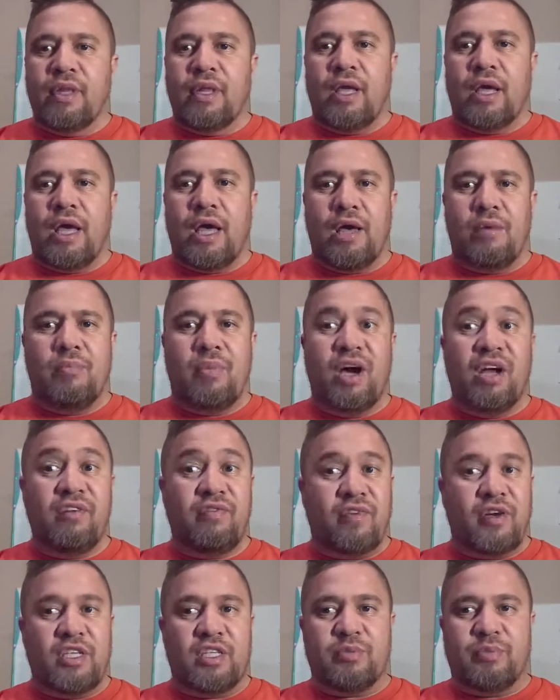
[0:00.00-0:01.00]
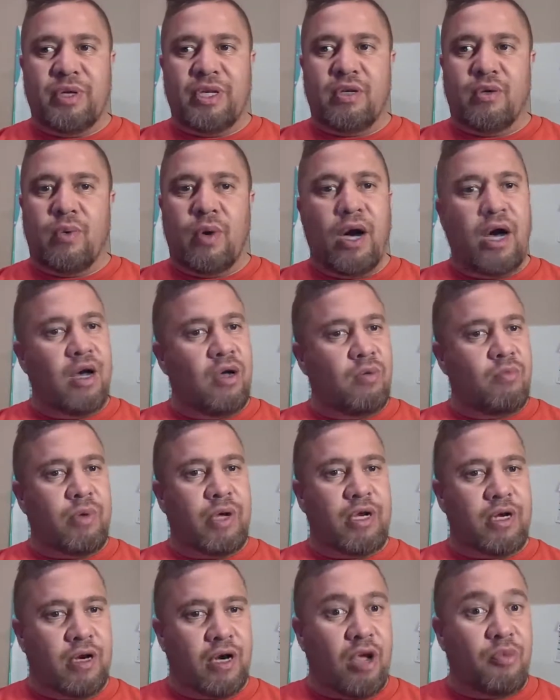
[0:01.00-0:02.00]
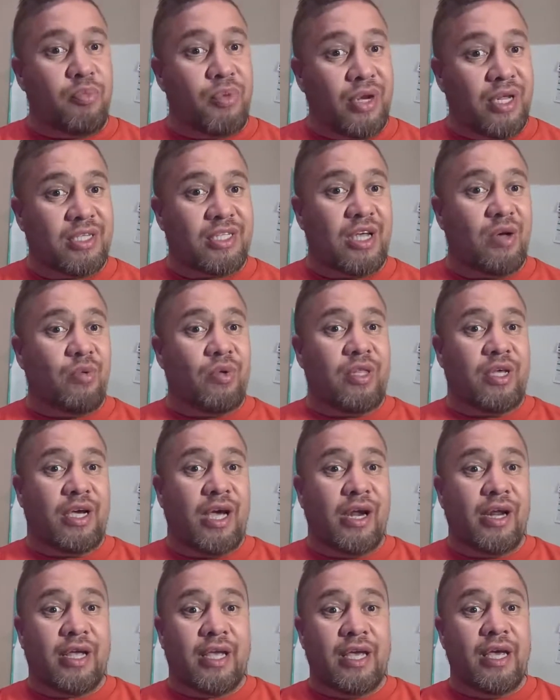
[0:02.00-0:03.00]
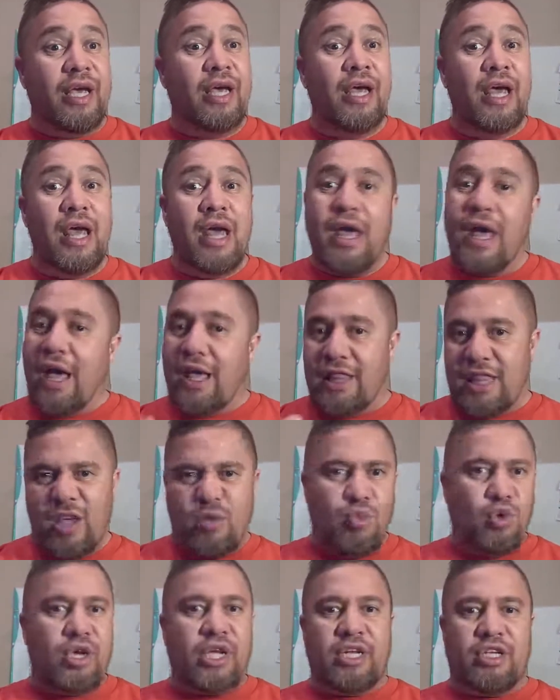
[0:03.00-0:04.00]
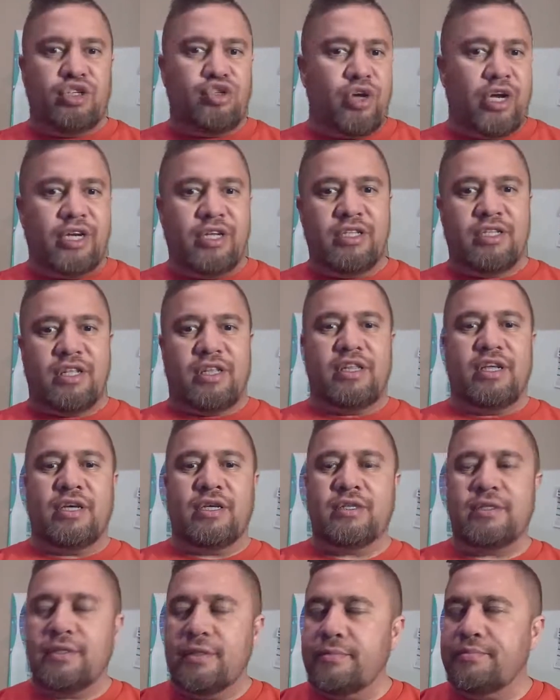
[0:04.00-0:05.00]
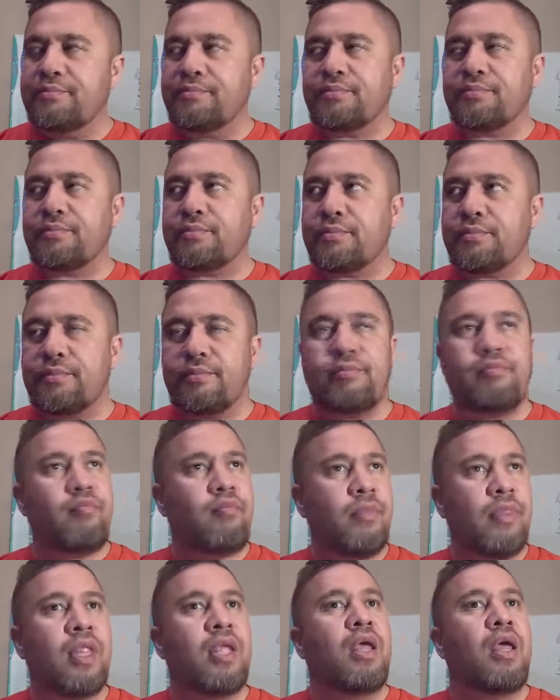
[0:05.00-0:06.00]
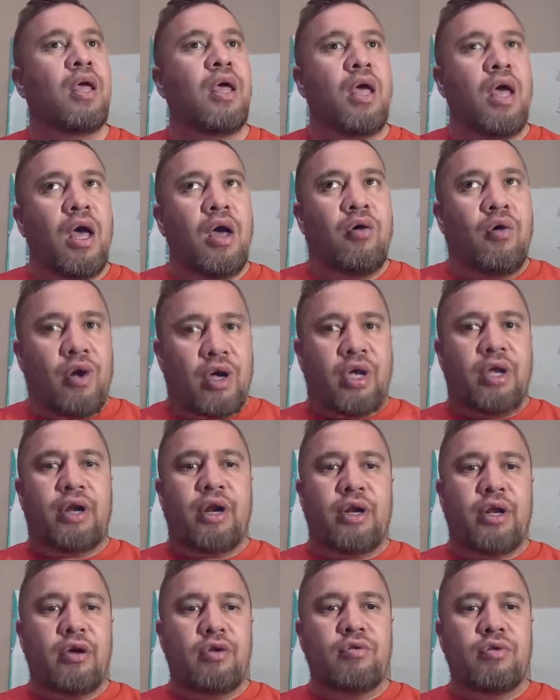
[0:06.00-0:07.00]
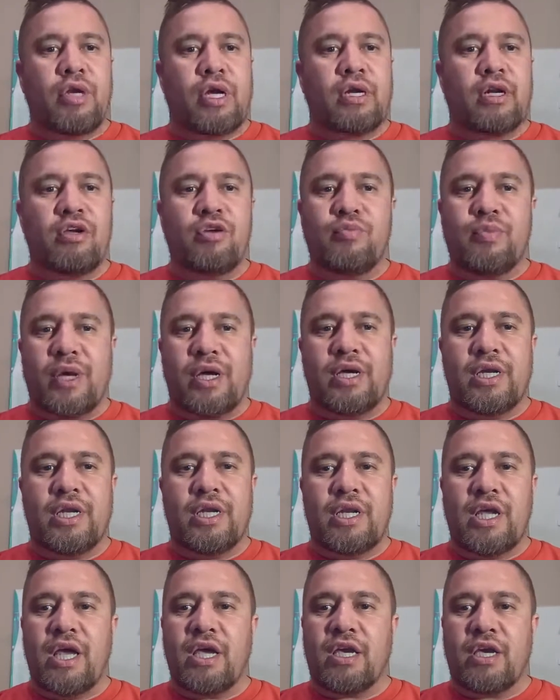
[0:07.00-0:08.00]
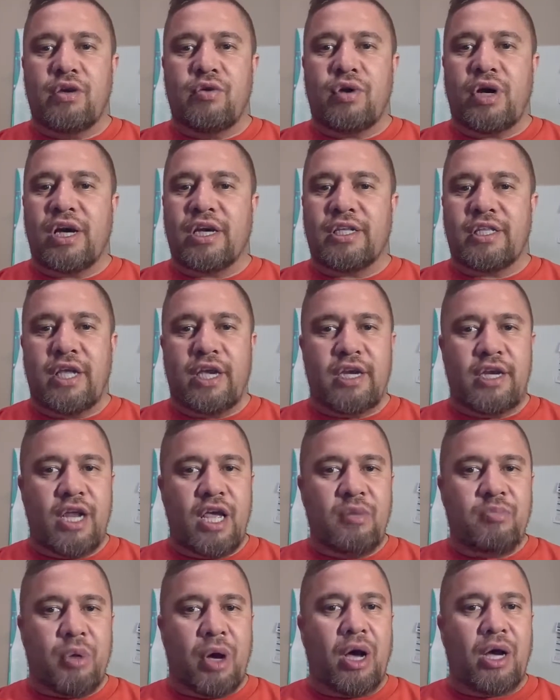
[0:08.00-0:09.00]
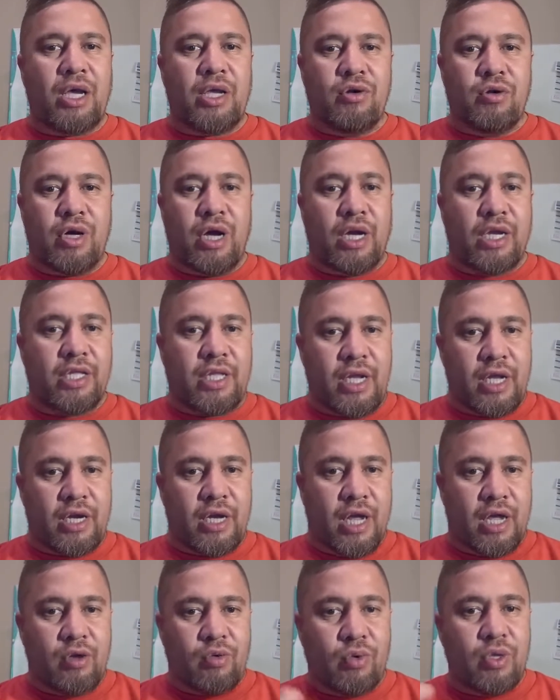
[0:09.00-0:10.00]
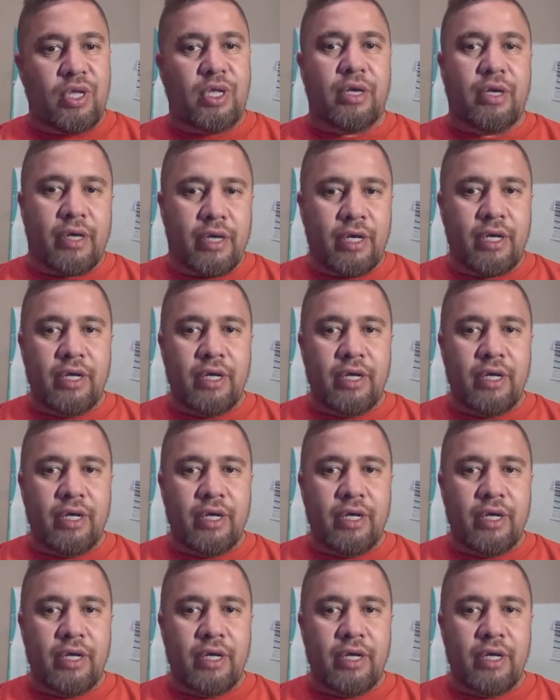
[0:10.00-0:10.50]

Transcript: mindful it's been a while, but I'll open us up with a karakia and then we'll get straight into things. Wakararau rarau maari re, ki runga ki tēnei pā, ki runga ki tēnei uinga.